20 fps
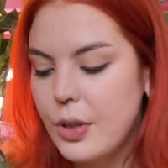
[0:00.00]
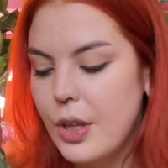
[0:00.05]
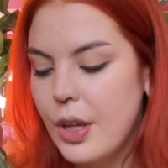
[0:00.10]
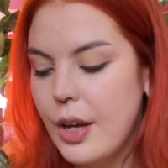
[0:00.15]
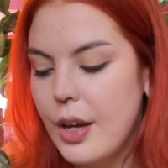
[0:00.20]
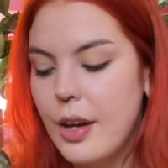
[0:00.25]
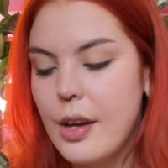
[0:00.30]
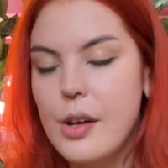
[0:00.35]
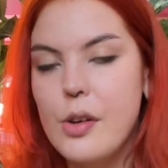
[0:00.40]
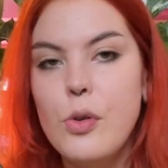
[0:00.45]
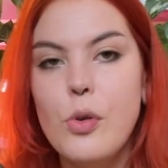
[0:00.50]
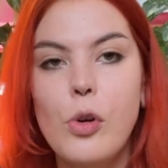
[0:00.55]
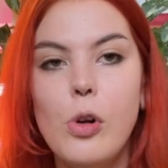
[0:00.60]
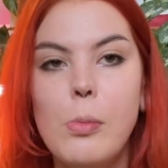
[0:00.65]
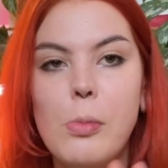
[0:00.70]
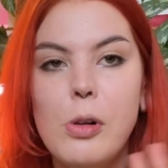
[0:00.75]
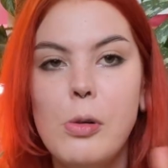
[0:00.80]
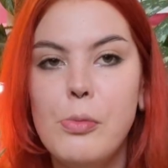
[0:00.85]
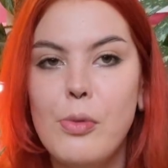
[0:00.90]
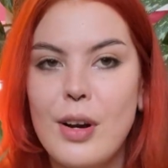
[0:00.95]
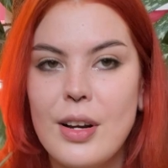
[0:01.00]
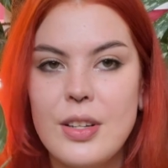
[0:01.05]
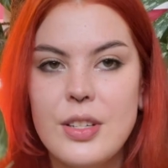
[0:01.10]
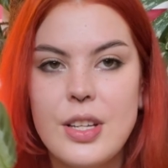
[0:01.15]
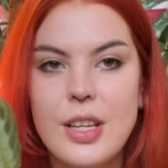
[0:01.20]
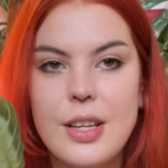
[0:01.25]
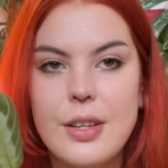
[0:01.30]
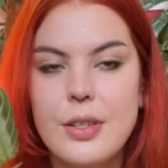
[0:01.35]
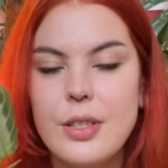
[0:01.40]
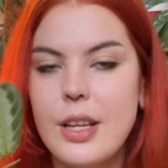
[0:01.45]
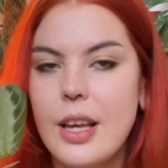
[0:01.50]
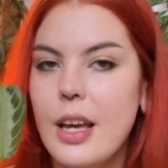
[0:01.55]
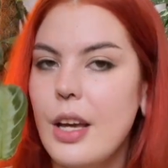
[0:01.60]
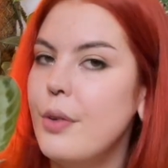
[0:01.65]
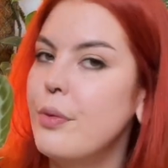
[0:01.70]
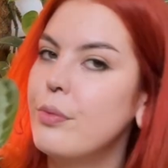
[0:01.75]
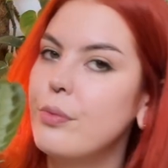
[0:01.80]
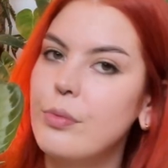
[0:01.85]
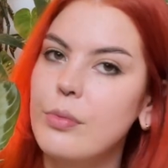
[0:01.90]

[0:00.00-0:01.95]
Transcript: the normal Moranta you see.